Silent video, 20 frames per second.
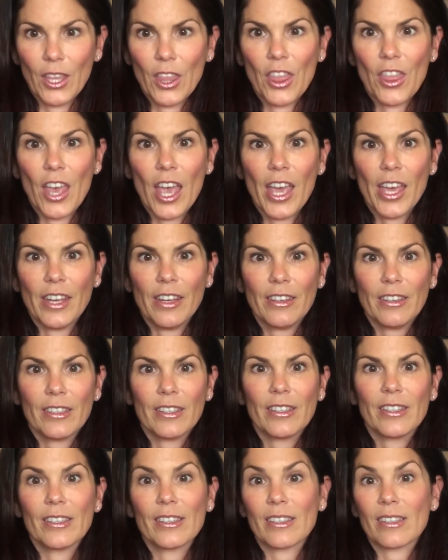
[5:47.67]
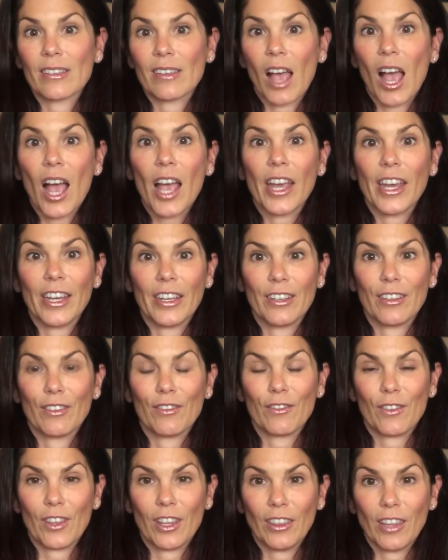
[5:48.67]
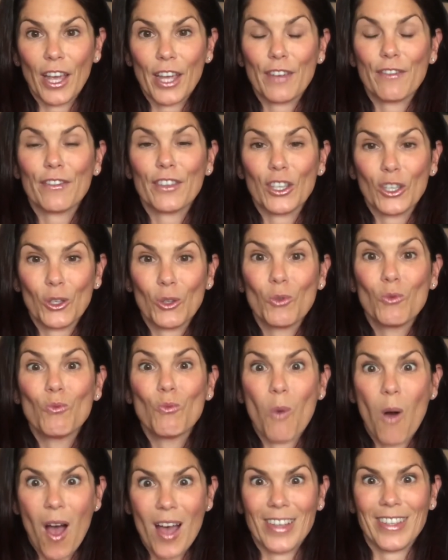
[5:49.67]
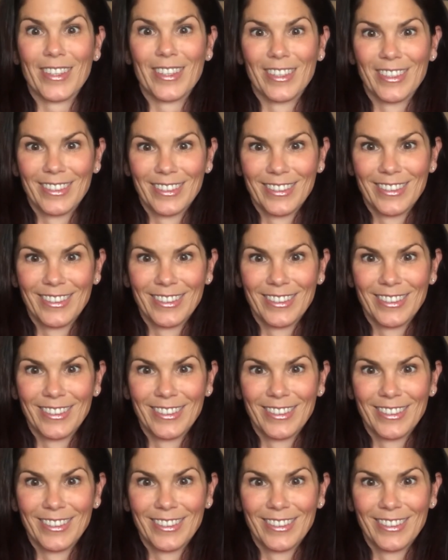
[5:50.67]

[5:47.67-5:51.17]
Then decide for the life that you want.